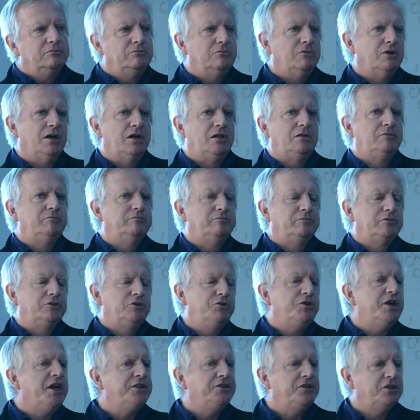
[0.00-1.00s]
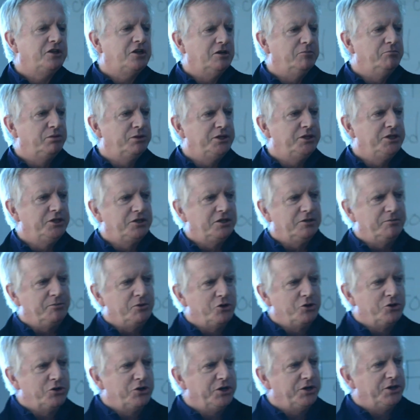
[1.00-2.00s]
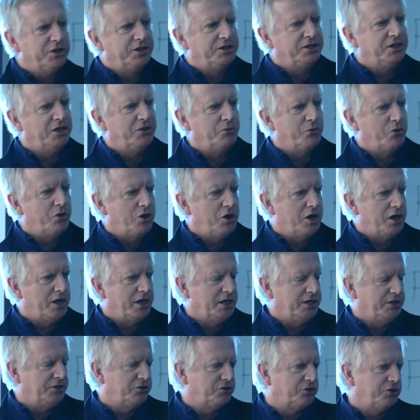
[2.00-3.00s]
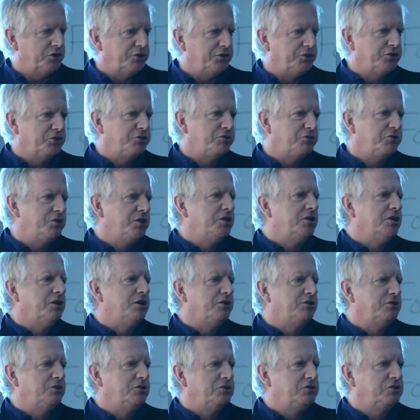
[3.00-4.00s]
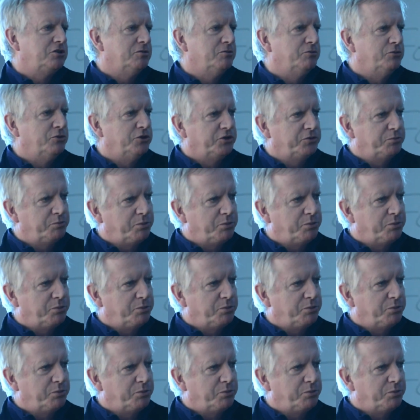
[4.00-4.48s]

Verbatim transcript: well, create the complete community that they wanted so that the streetcar system was